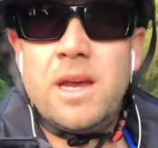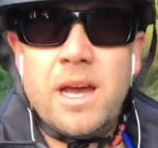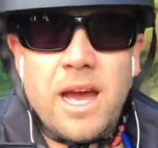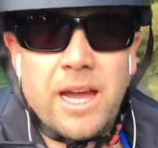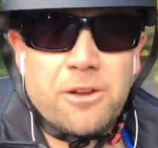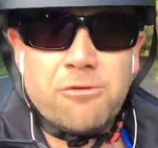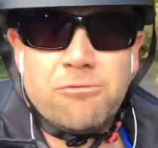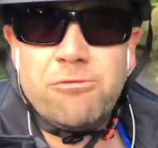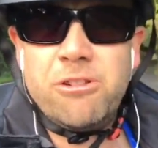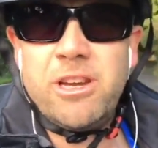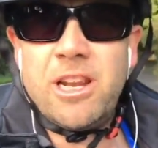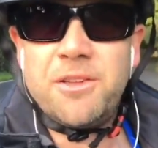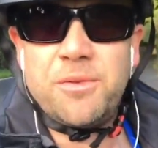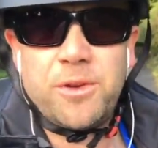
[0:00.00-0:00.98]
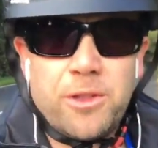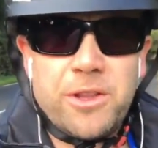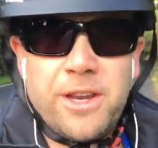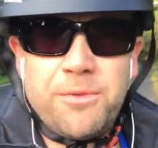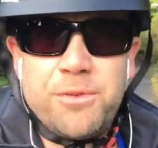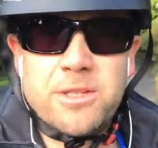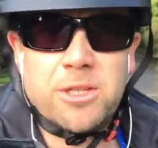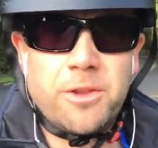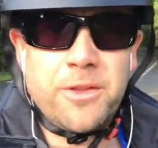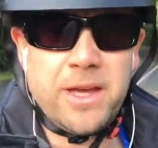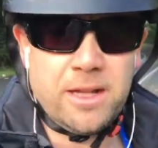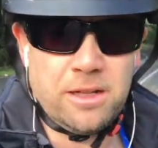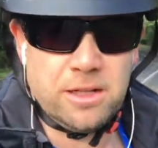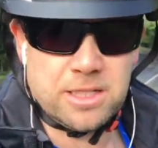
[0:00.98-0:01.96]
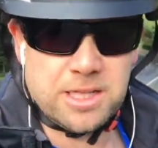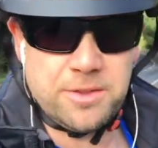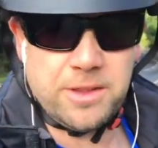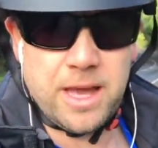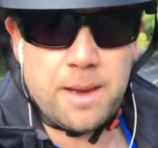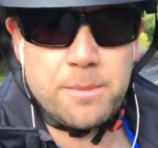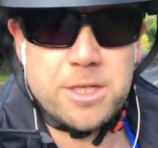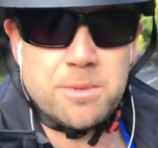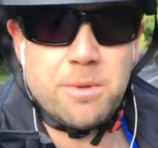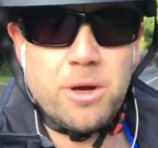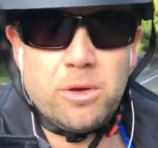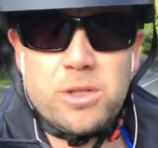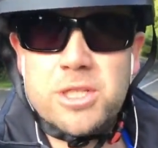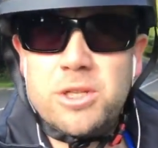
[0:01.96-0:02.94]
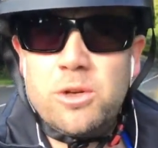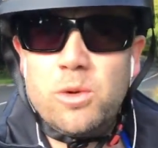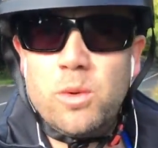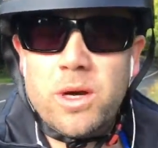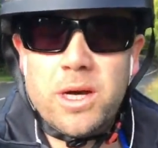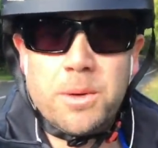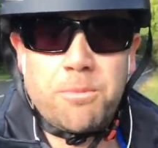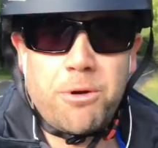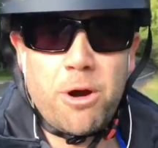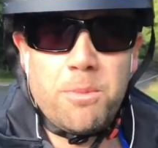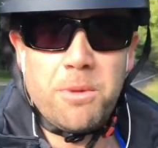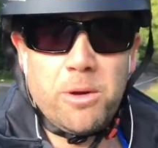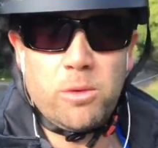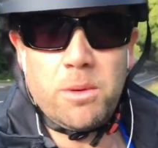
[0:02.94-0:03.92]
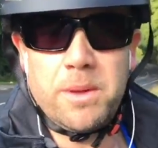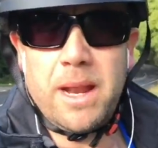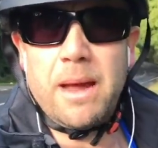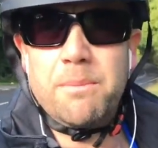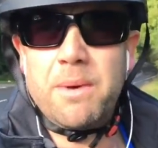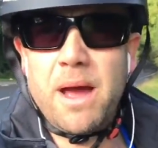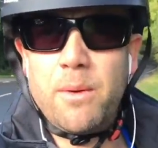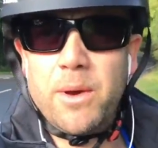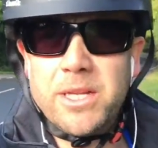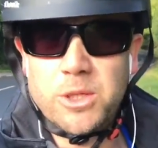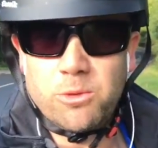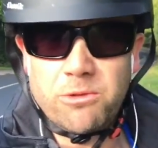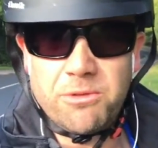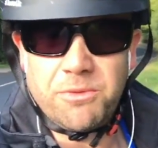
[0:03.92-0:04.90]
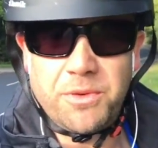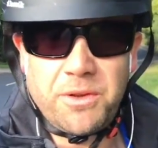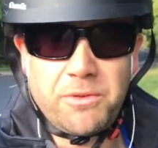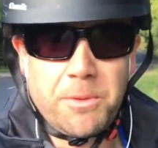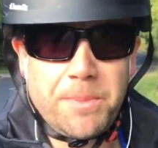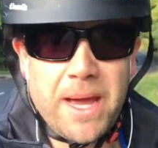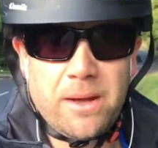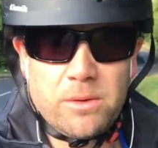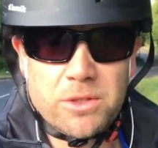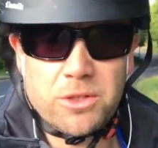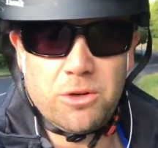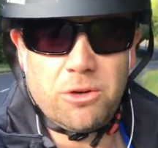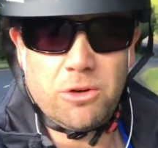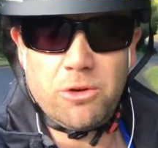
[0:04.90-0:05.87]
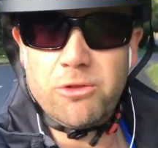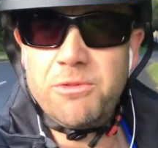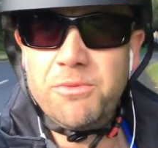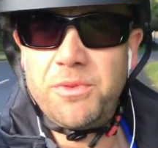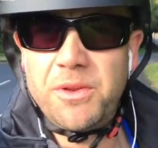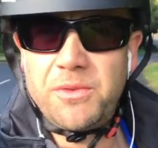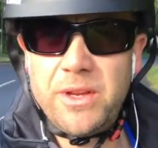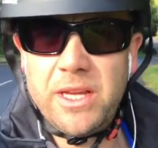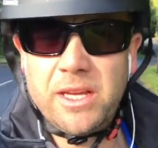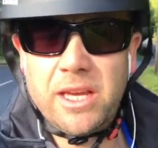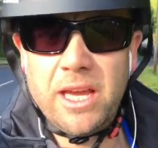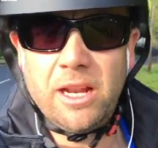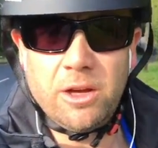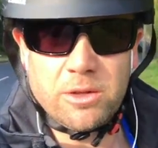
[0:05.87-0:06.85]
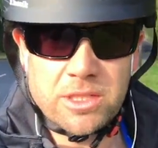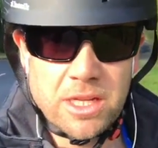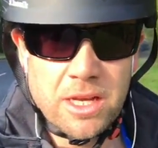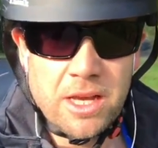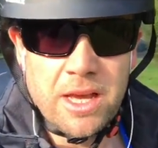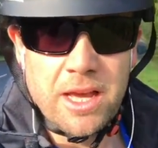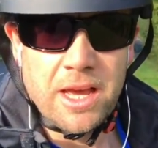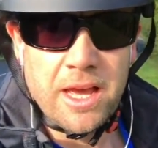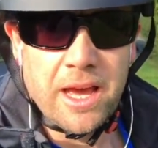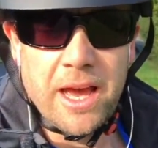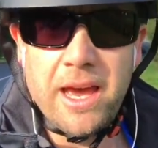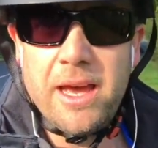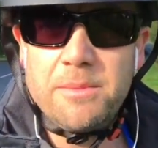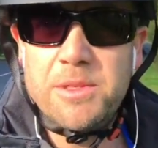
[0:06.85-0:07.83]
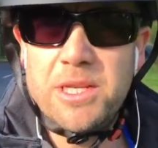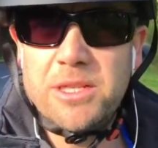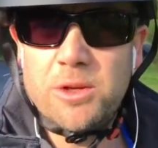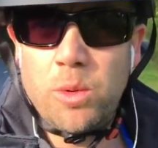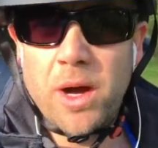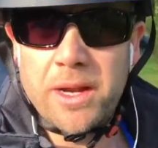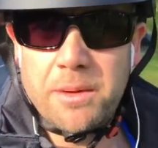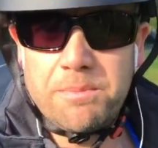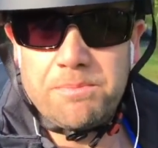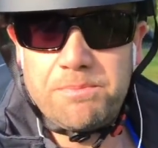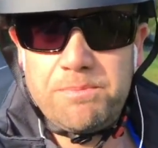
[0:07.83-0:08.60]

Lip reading: I can really feel the difference on the hills in the amateur mode to pro mode. I mean, I weigh 250 pounds or 115 kilos, so it's quite a